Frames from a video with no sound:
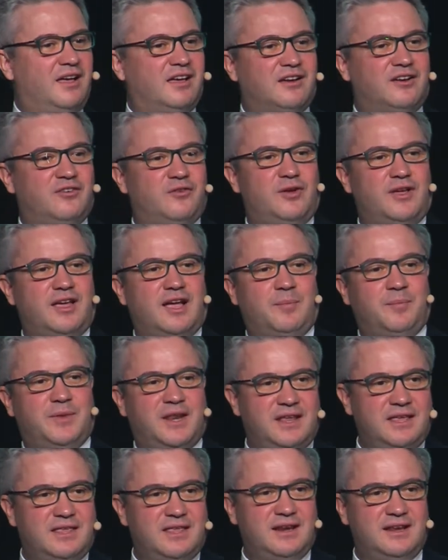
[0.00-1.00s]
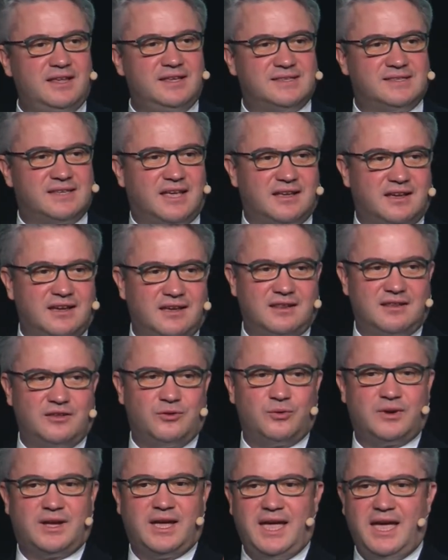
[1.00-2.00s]
growing up in Italy, studying in the
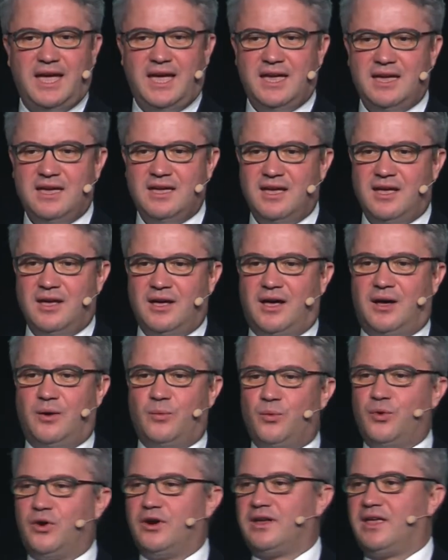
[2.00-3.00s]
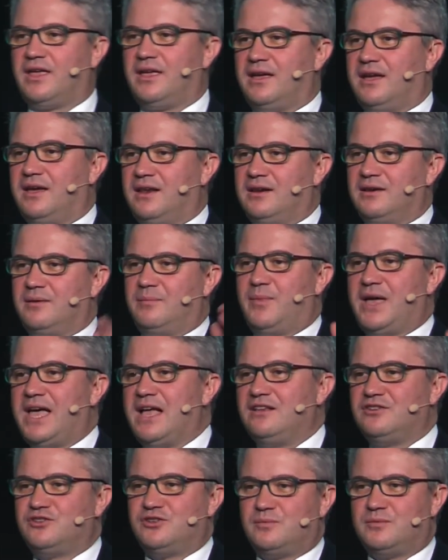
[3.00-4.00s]
UK, working in
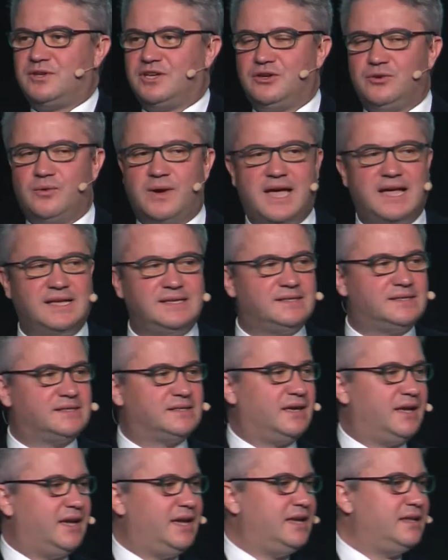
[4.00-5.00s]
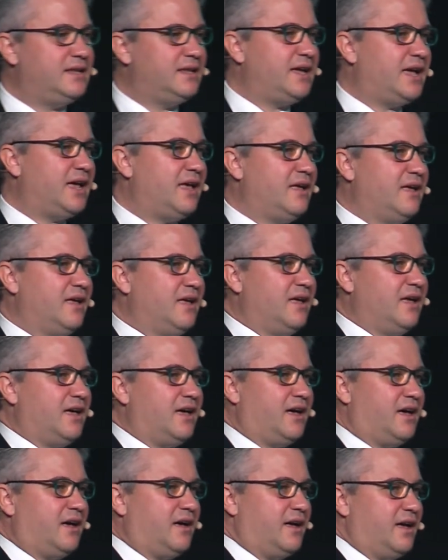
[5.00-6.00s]
Belgium, the US, India.
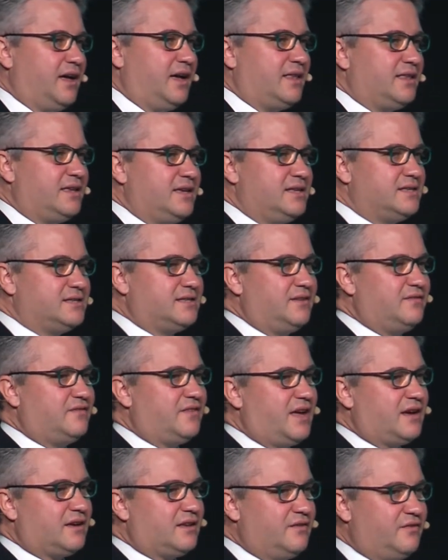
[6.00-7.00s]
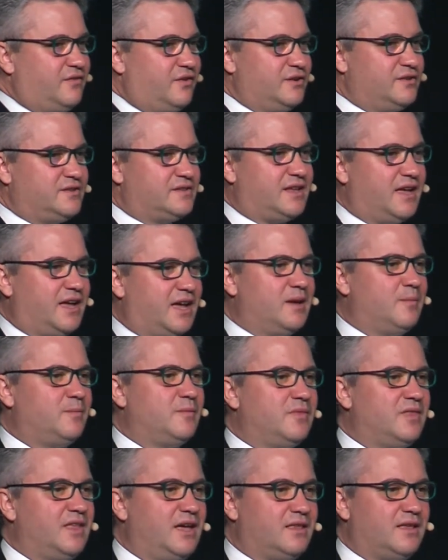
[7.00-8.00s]
It is, in fact, the first time
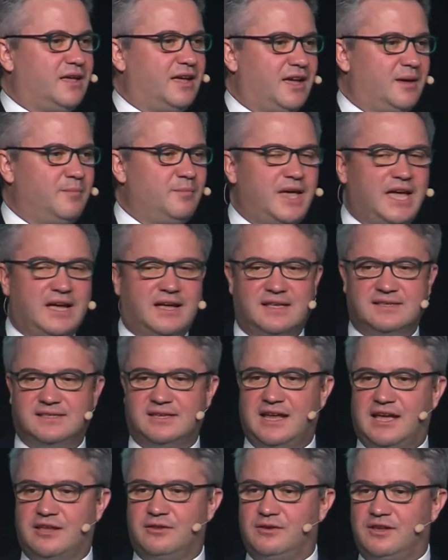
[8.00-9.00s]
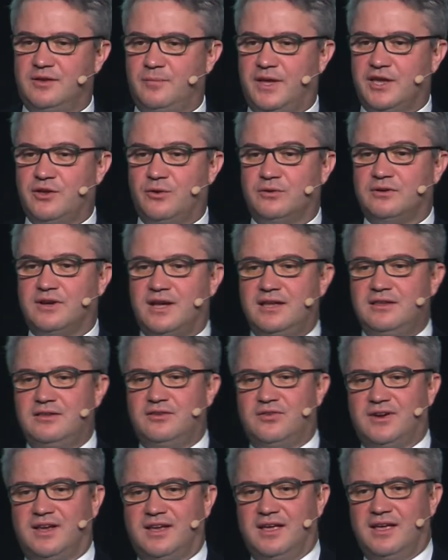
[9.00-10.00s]
that I am back as an adult in my own
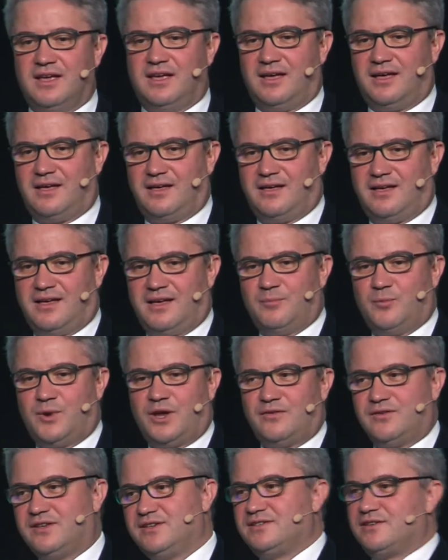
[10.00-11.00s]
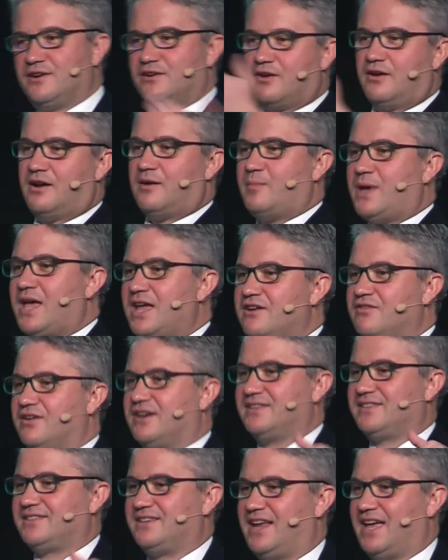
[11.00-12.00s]
country. I'm one of the circular
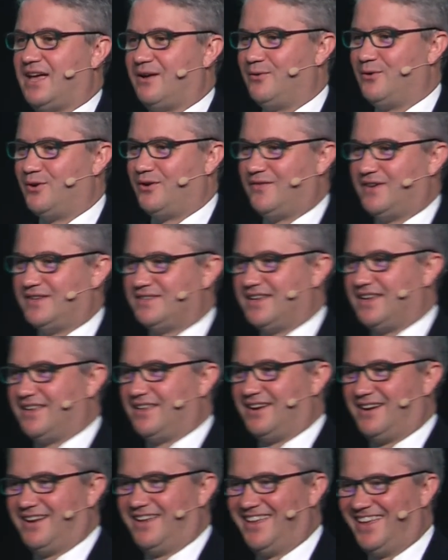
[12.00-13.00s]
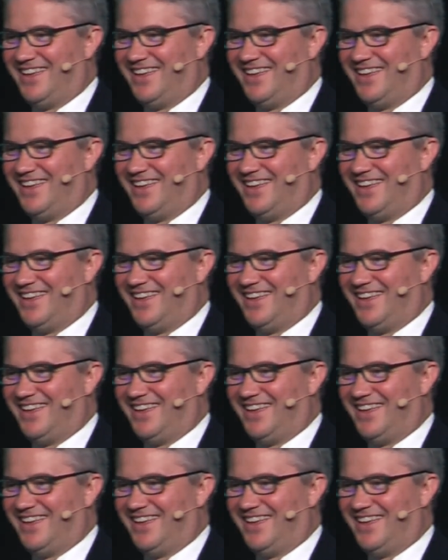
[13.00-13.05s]
migrants now, all of a sudden.